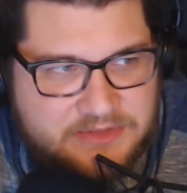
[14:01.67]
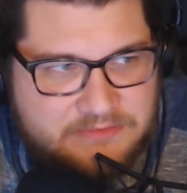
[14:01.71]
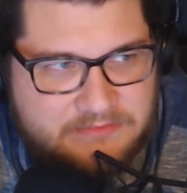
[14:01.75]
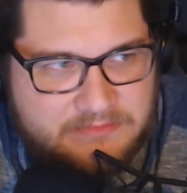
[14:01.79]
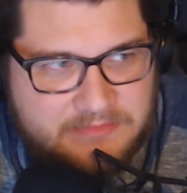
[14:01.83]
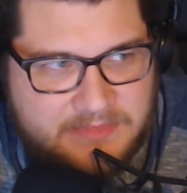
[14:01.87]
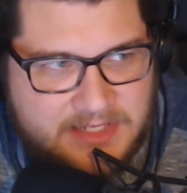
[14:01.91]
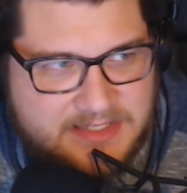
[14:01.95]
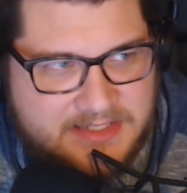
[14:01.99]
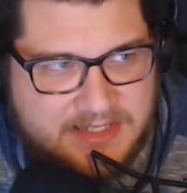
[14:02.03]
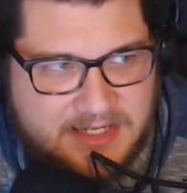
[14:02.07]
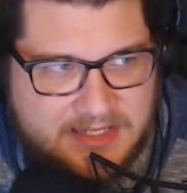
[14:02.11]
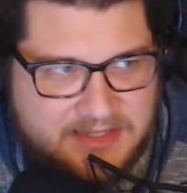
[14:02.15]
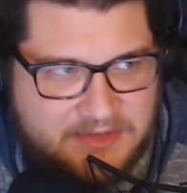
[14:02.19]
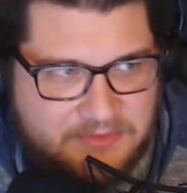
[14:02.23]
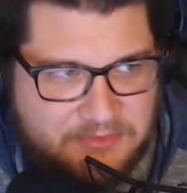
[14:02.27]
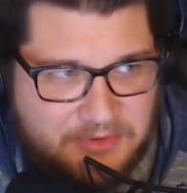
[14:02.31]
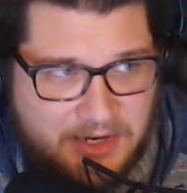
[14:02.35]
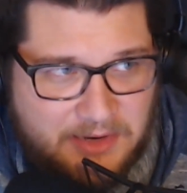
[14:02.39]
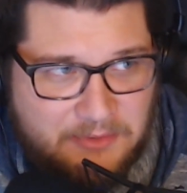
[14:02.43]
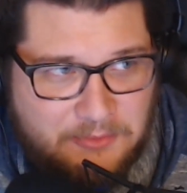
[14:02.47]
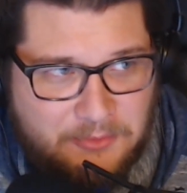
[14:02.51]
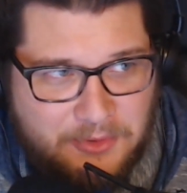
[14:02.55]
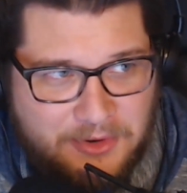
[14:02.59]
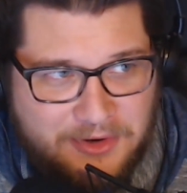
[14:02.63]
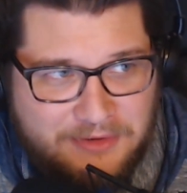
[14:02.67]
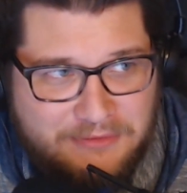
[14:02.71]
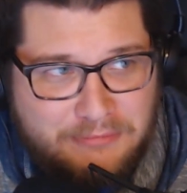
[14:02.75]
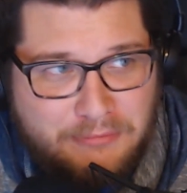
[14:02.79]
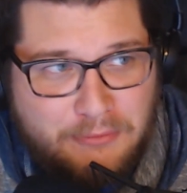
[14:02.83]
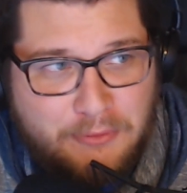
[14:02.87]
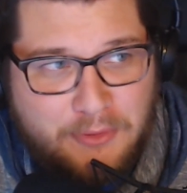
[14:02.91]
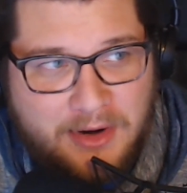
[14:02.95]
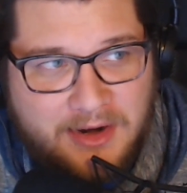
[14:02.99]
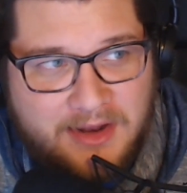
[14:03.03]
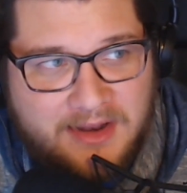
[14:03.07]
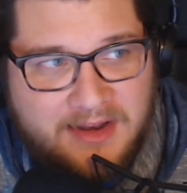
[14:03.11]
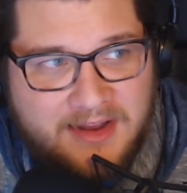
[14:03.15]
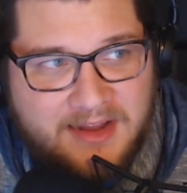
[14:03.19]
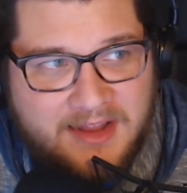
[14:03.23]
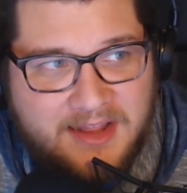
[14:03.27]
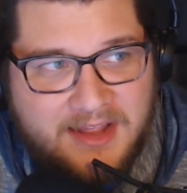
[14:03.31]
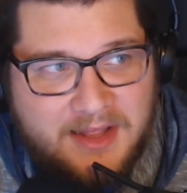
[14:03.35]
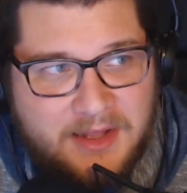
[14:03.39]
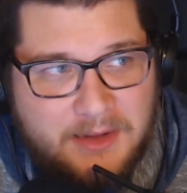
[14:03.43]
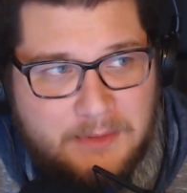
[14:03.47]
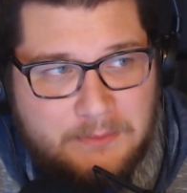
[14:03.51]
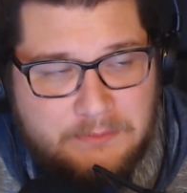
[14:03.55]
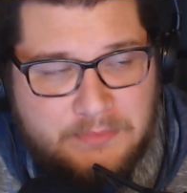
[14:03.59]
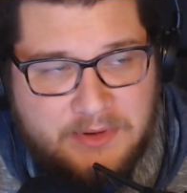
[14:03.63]
That's not the right word for it.
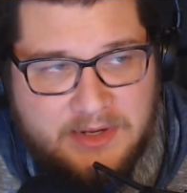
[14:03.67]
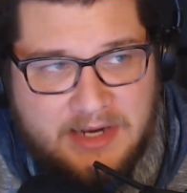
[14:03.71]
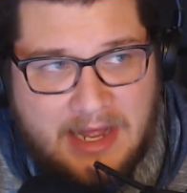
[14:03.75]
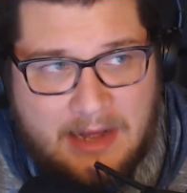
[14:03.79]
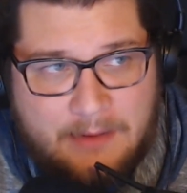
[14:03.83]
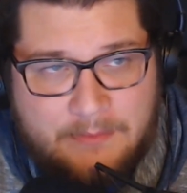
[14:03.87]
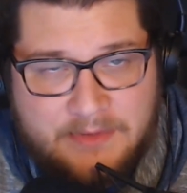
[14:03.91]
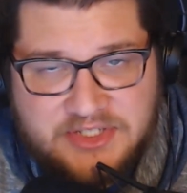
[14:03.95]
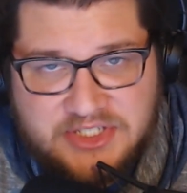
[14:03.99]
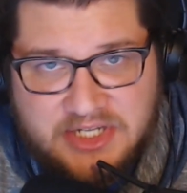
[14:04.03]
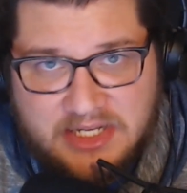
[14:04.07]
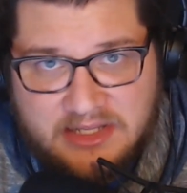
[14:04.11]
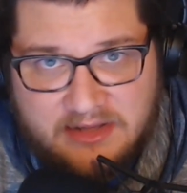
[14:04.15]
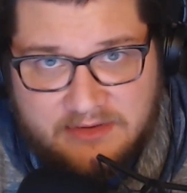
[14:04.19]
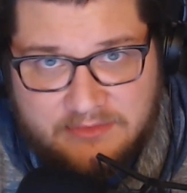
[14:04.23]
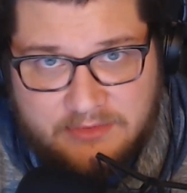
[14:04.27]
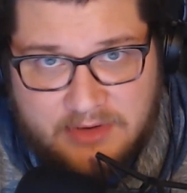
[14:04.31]
But how much I love